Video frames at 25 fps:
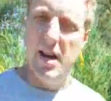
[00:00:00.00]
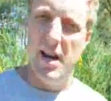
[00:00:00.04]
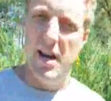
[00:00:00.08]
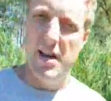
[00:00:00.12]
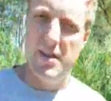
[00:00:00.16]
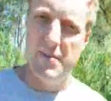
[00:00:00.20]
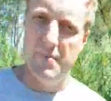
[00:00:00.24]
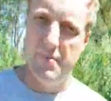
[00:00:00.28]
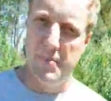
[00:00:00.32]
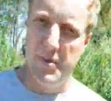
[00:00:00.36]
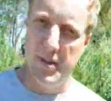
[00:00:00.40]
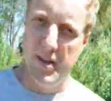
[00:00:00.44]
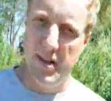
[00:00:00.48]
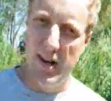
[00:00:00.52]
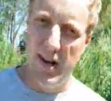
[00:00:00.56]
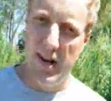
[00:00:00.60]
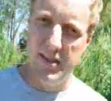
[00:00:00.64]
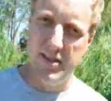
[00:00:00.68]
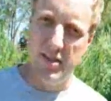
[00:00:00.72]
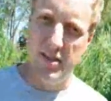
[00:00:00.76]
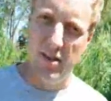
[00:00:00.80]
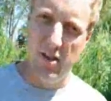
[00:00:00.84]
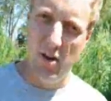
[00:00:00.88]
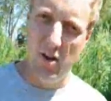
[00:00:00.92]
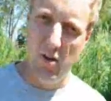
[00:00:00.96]
is
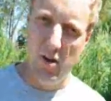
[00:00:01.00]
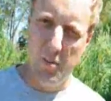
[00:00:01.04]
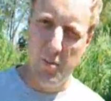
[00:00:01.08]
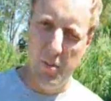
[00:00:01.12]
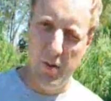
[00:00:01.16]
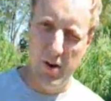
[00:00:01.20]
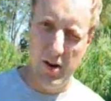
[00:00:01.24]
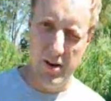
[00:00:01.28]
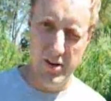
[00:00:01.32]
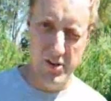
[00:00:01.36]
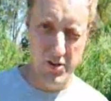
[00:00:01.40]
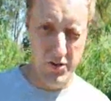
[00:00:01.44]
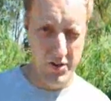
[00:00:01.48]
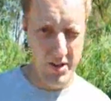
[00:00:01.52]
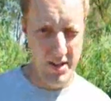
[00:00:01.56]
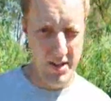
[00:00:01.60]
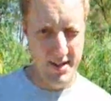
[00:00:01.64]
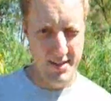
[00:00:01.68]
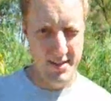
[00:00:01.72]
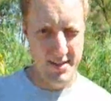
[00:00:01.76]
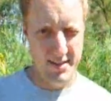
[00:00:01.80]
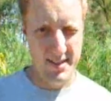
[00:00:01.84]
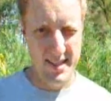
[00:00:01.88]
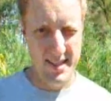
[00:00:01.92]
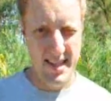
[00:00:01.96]
because the lower part of the tree
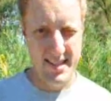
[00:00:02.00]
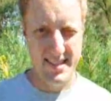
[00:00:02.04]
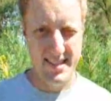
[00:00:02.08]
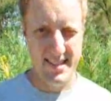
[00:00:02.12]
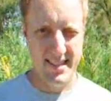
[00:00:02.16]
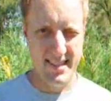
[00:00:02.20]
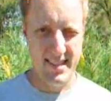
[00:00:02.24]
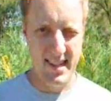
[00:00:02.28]
gets less